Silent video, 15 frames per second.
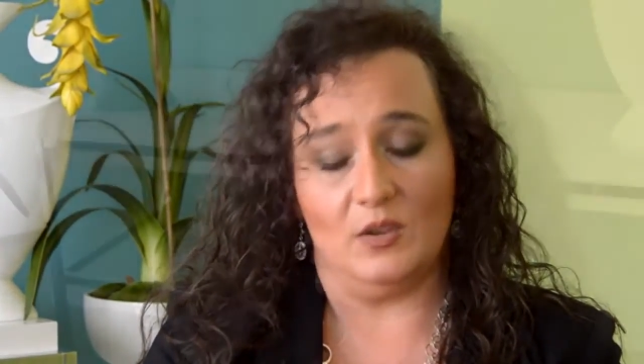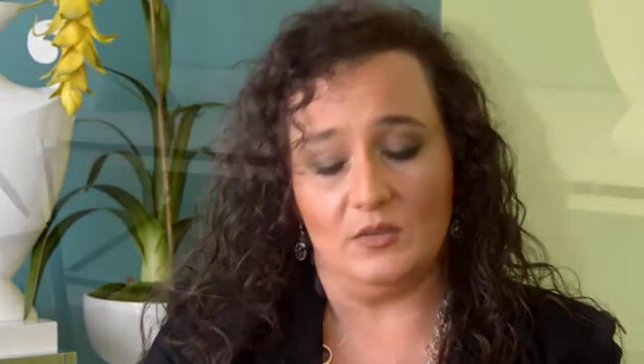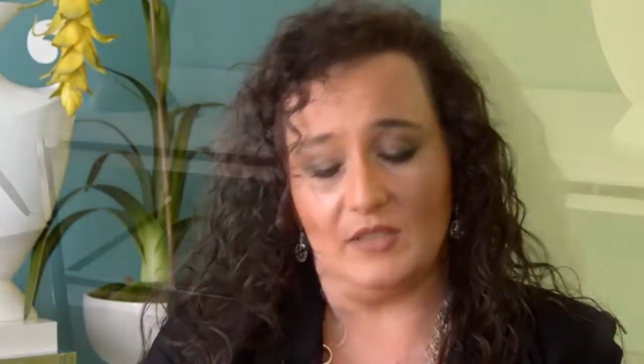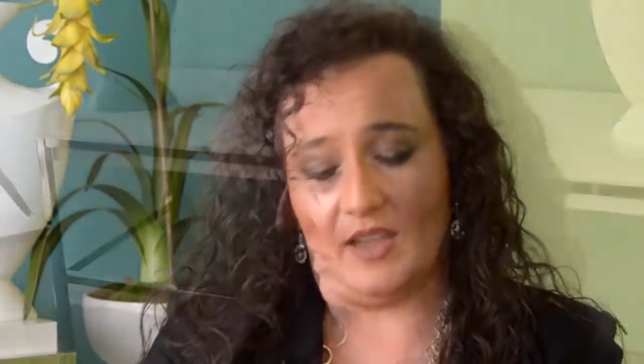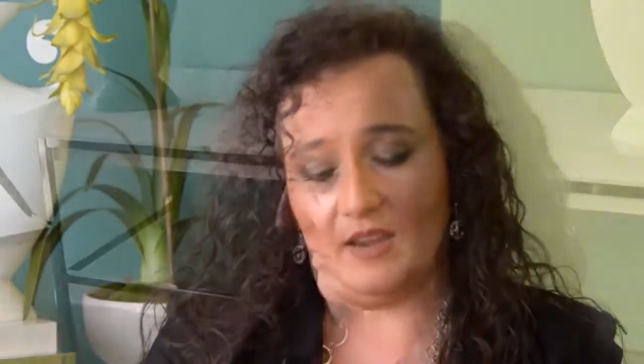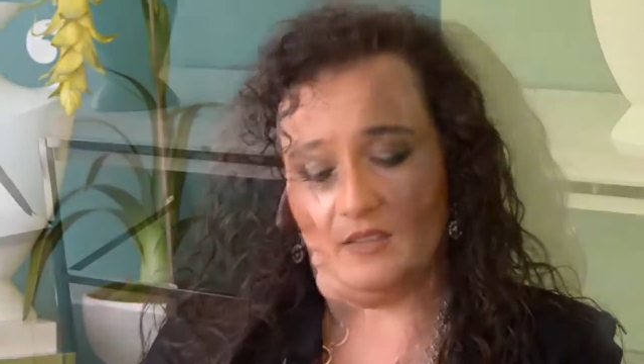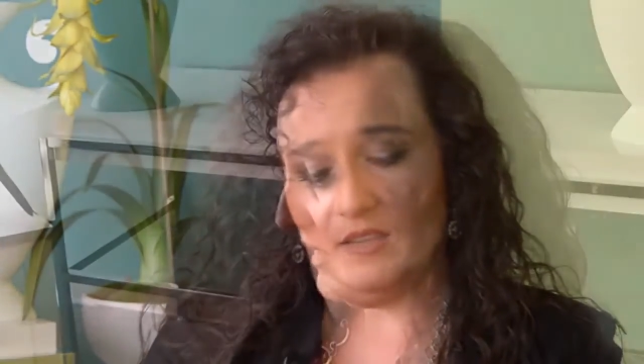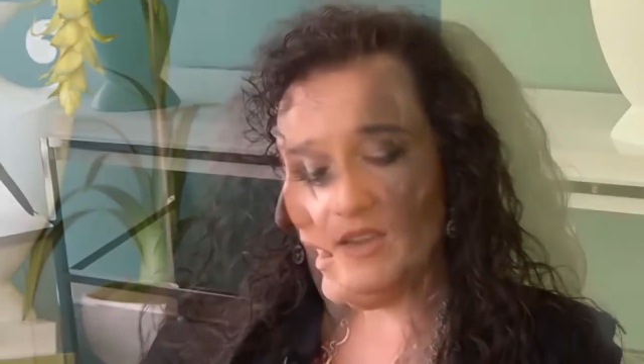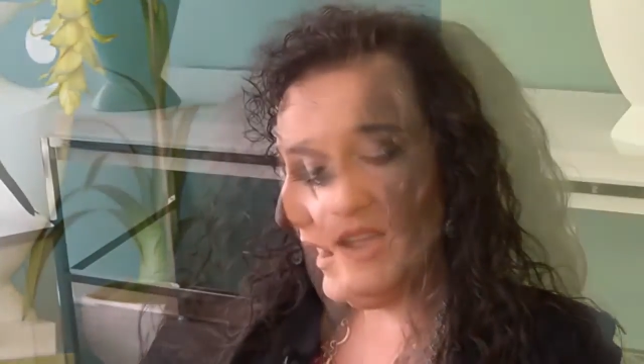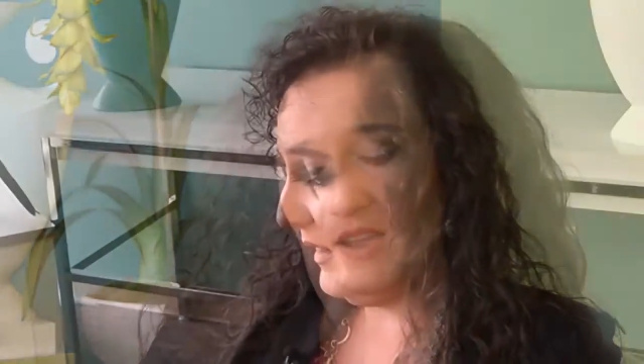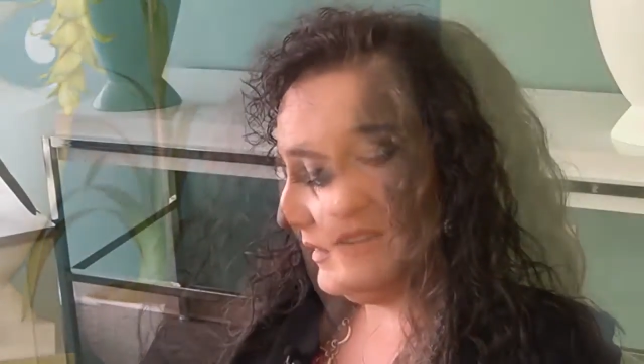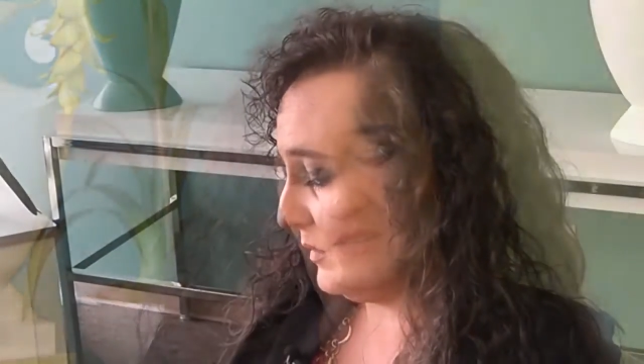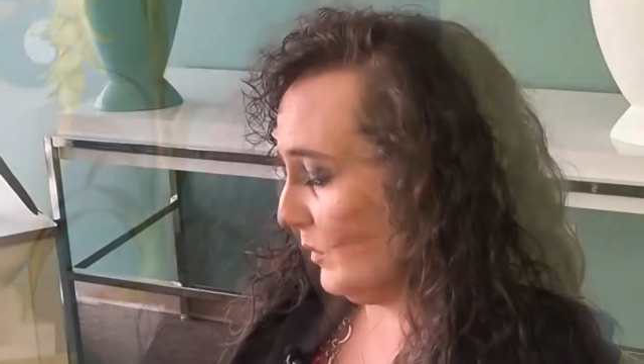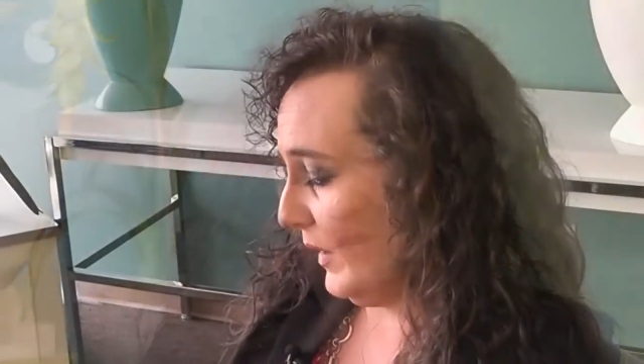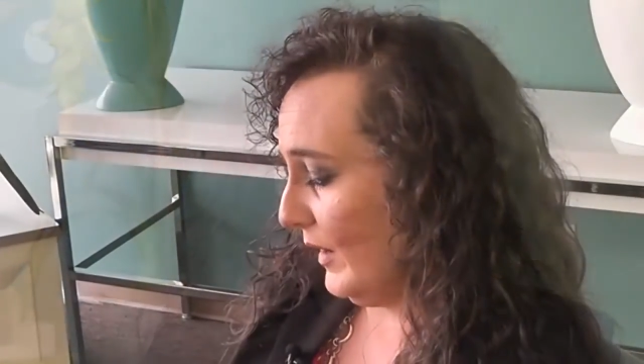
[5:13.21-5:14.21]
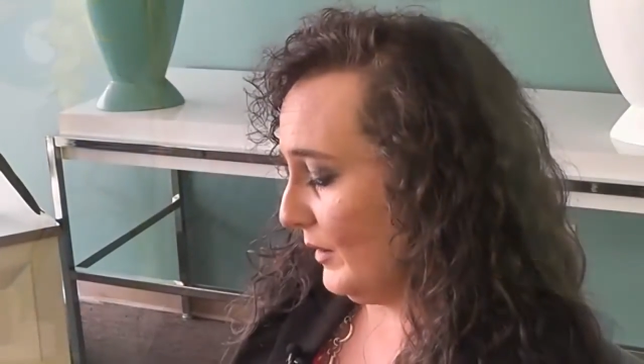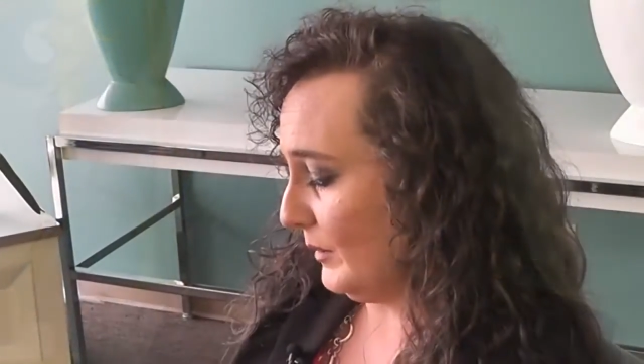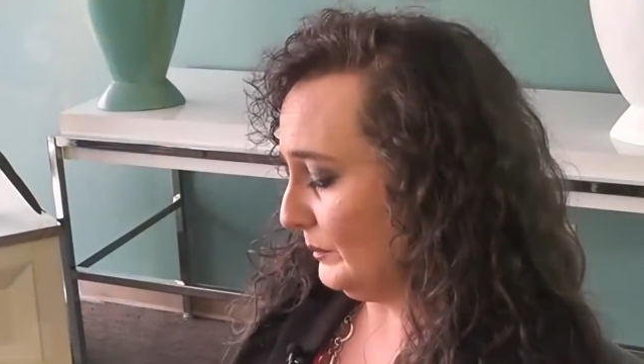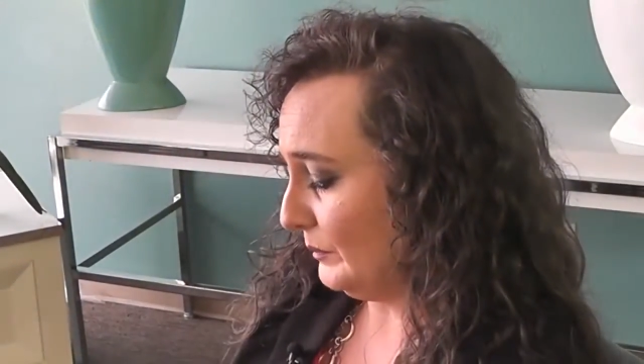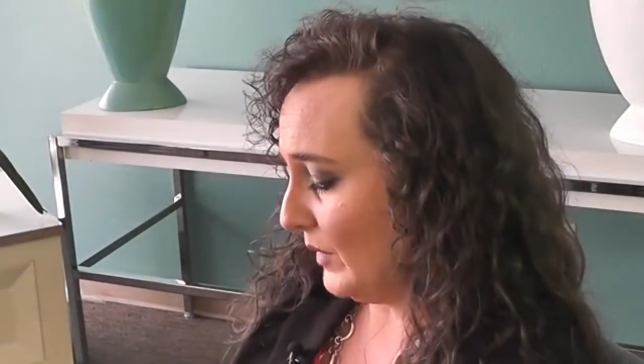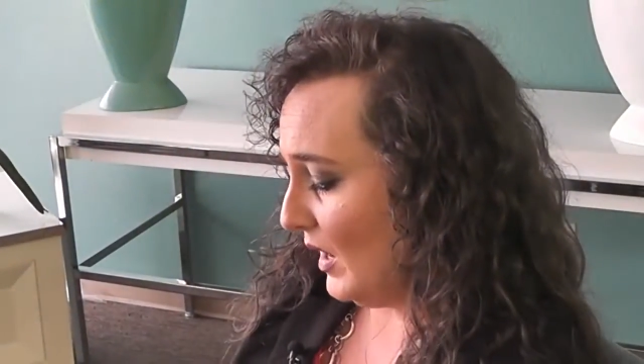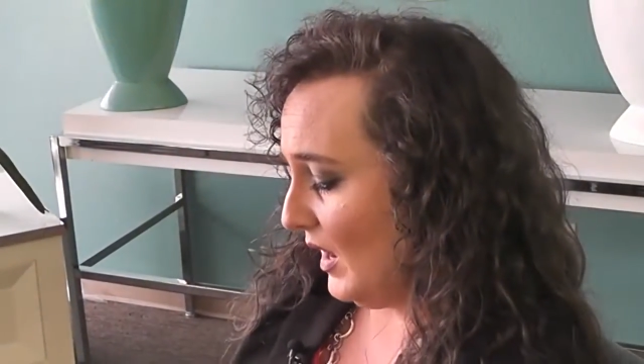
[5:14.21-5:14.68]
those out of the diet as
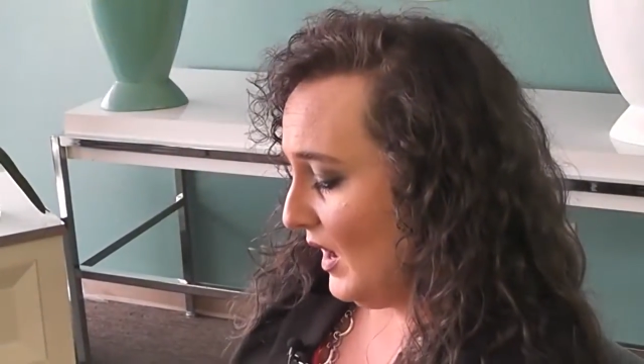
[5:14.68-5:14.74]
well.